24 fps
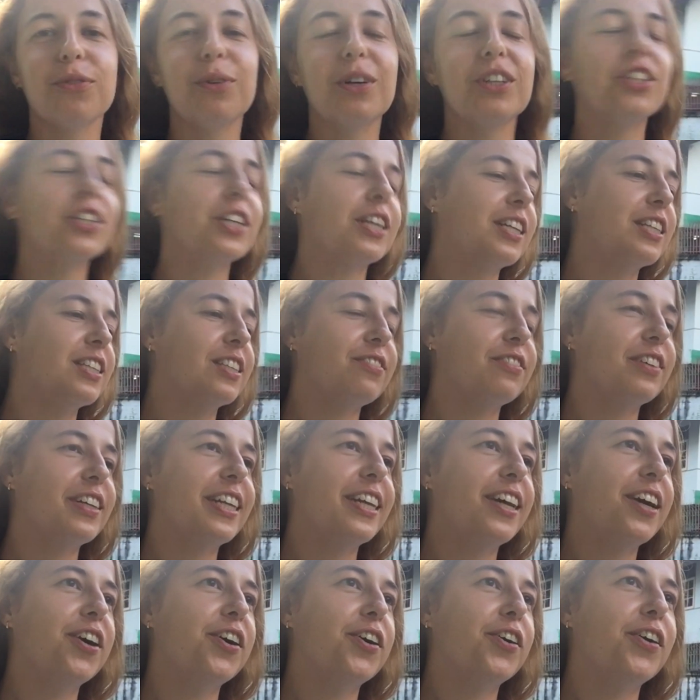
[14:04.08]
watching this
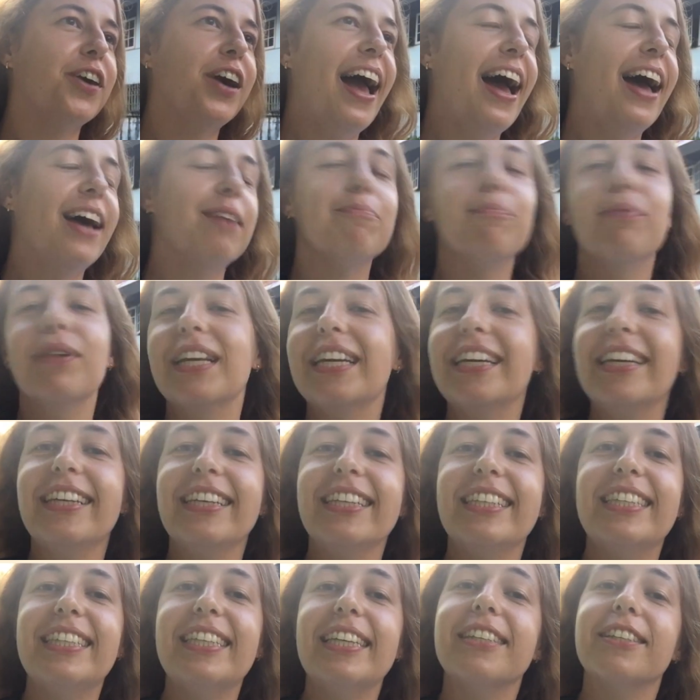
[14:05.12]
video, and
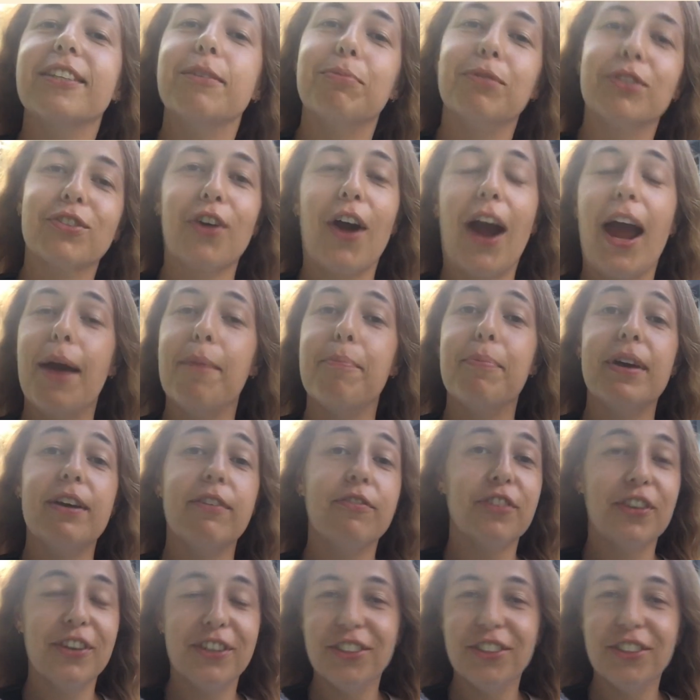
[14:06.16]
please subscribe if you